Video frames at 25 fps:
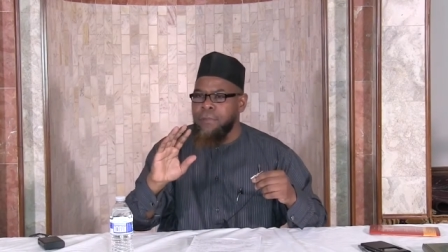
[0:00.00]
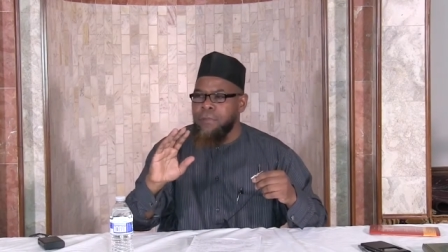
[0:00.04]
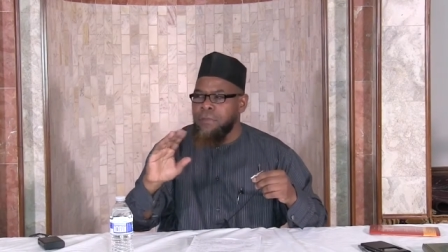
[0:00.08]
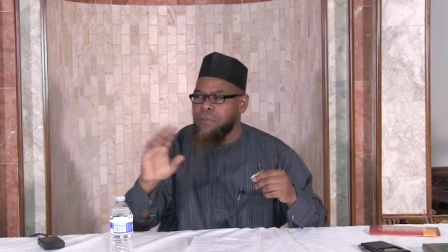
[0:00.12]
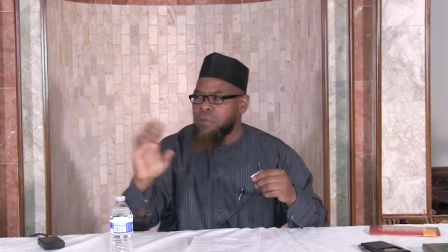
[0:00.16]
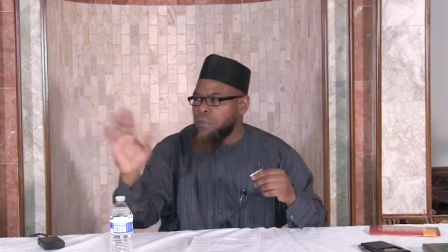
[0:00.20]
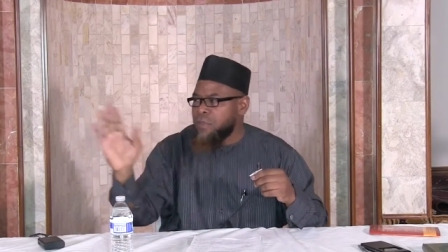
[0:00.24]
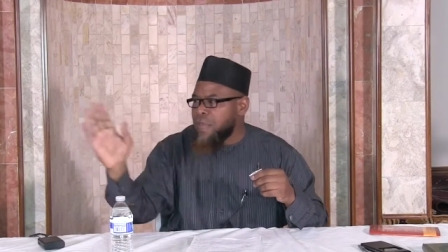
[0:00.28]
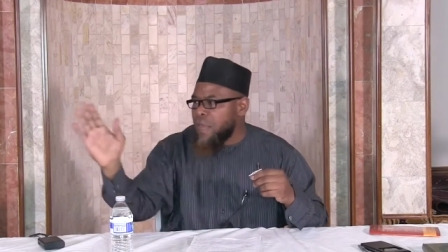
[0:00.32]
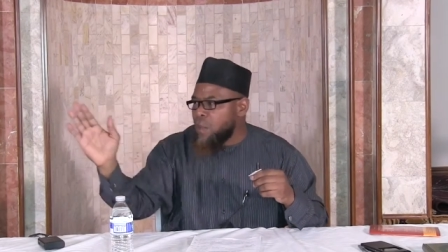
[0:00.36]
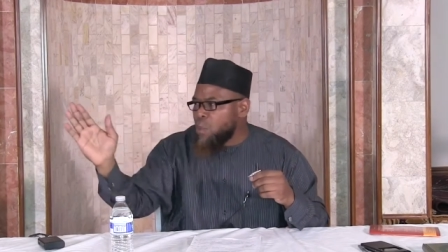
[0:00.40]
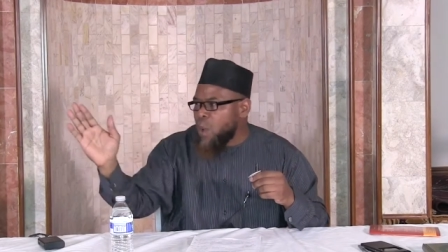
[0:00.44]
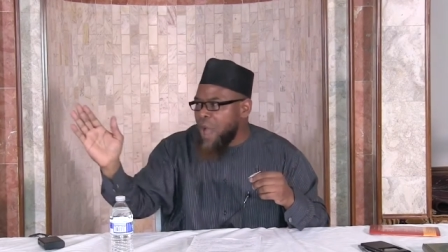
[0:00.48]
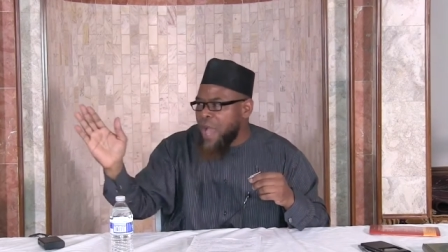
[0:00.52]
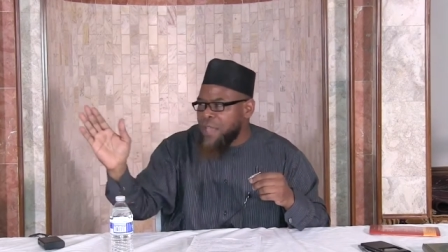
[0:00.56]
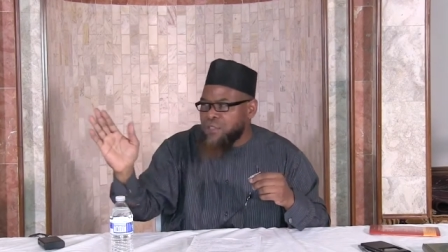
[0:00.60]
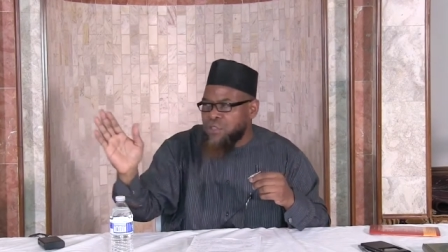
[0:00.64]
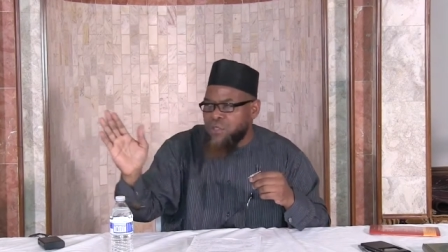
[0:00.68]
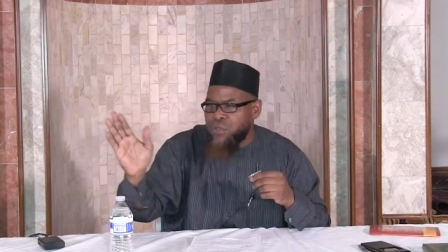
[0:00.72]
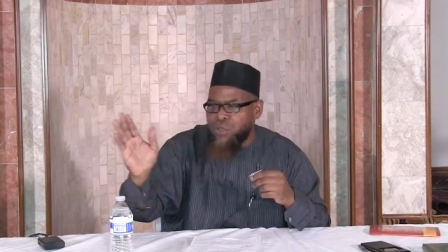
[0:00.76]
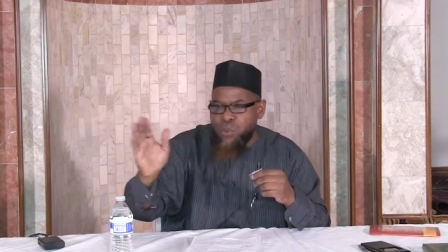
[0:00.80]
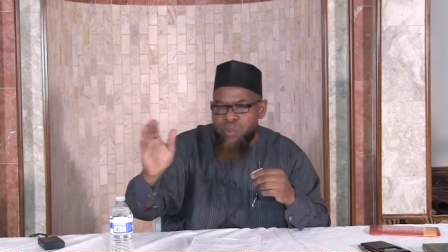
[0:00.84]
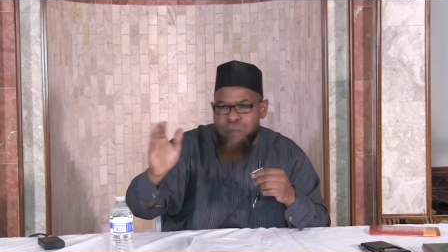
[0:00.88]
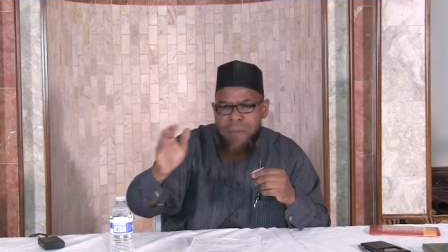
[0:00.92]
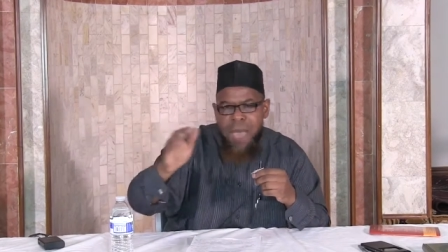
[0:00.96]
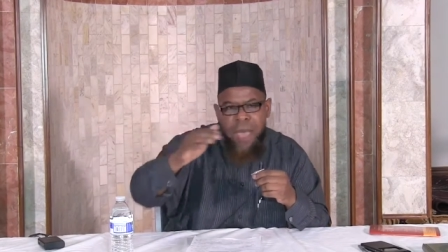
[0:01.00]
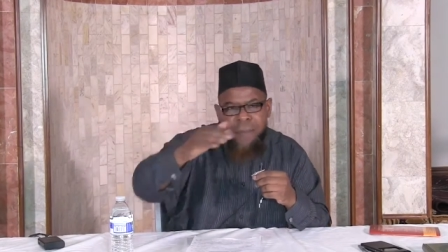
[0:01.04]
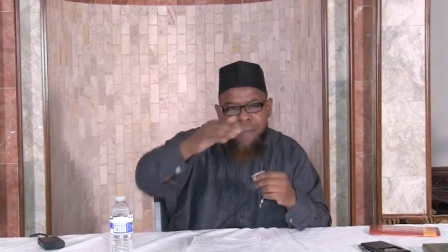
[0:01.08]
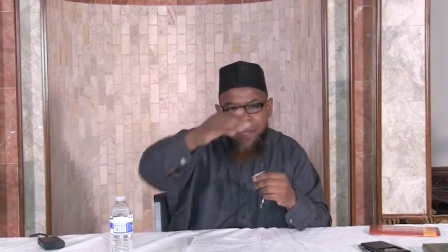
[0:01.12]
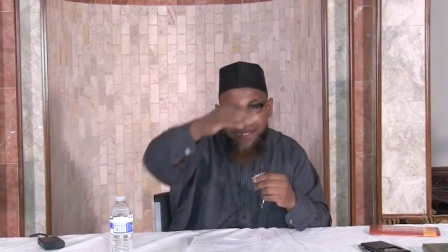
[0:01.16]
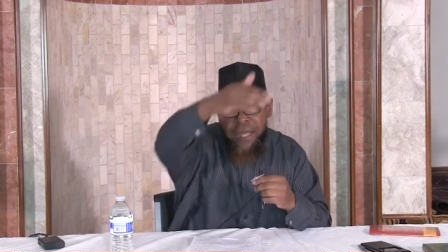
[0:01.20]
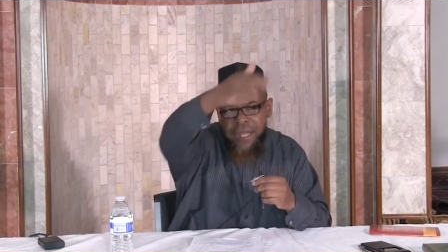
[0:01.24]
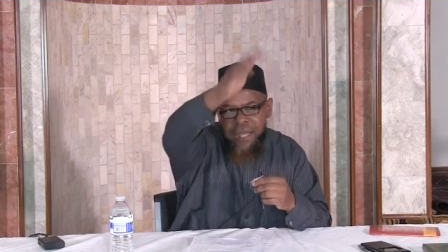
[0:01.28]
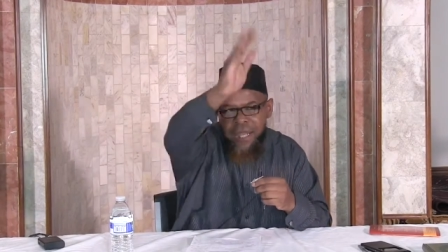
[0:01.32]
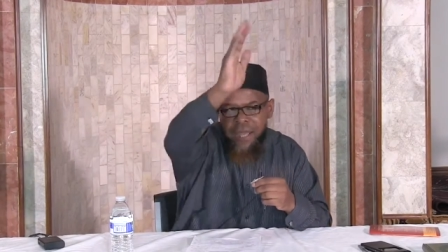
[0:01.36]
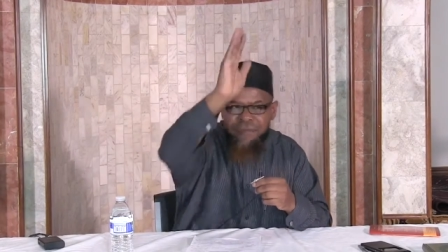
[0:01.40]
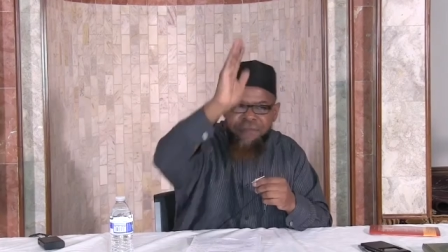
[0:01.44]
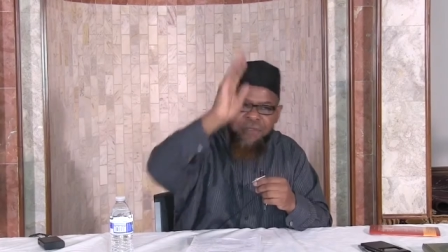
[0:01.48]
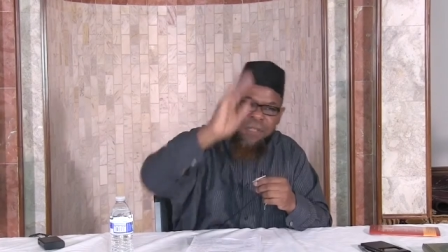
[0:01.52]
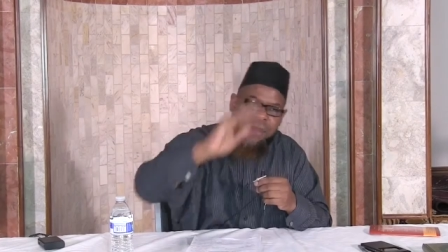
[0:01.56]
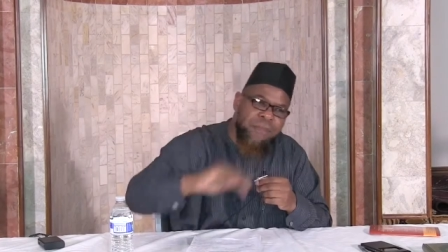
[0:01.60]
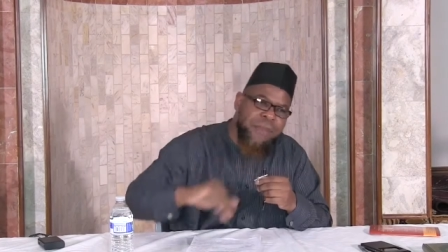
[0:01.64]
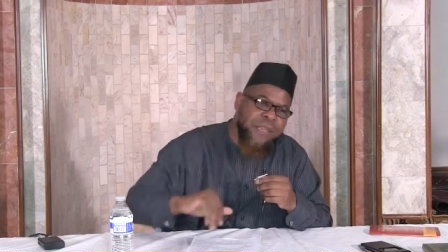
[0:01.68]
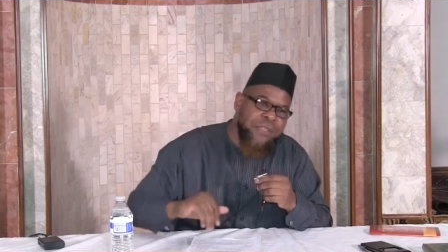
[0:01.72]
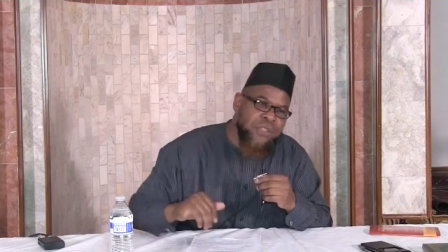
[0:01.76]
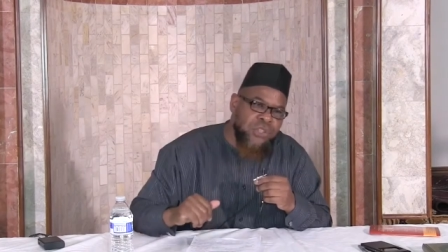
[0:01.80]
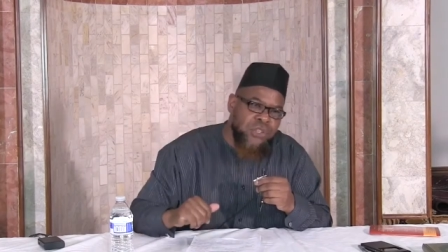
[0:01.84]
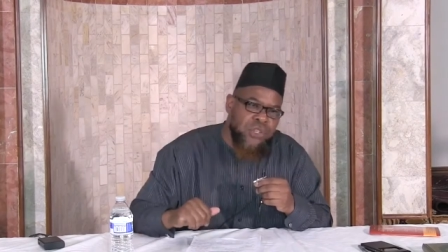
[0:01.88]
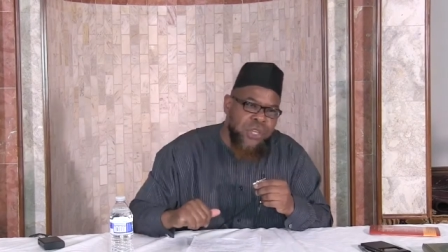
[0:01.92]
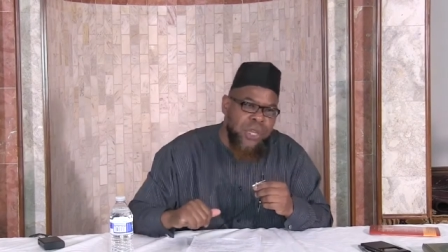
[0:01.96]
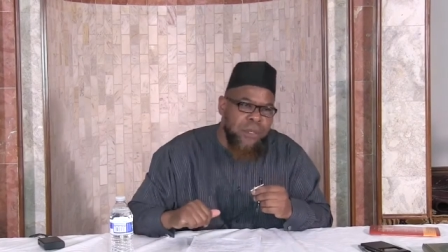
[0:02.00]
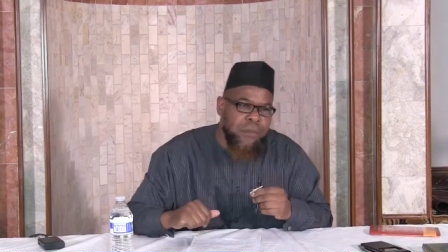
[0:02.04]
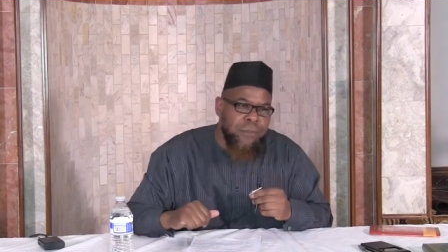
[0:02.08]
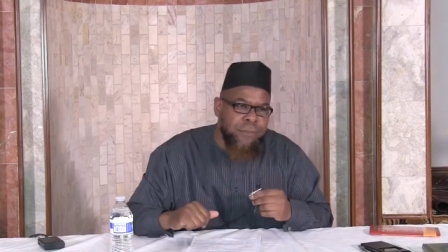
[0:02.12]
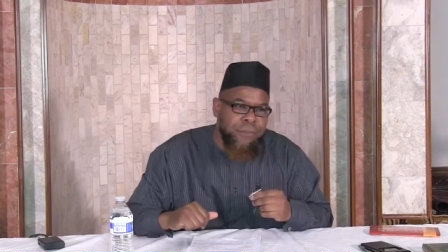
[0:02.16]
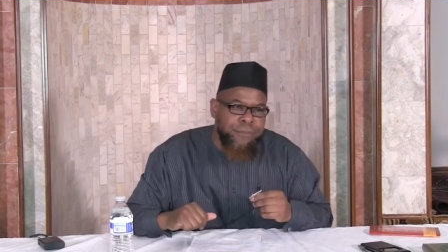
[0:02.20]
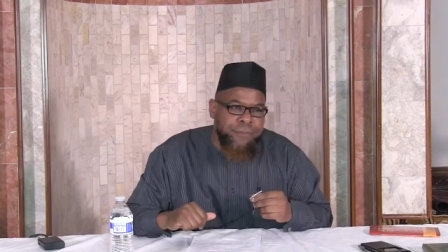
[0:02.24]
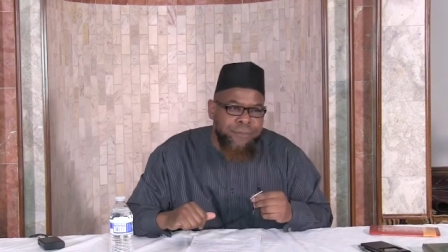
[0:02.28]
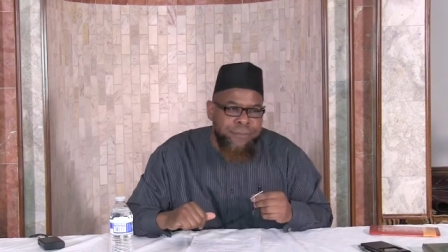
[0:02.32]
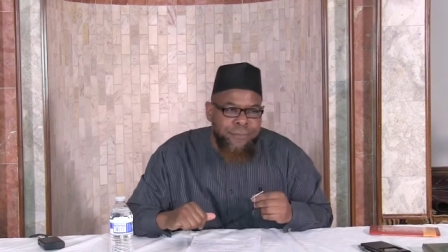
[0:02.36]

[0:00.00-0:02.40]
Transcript: So they watched Imam and he left the message.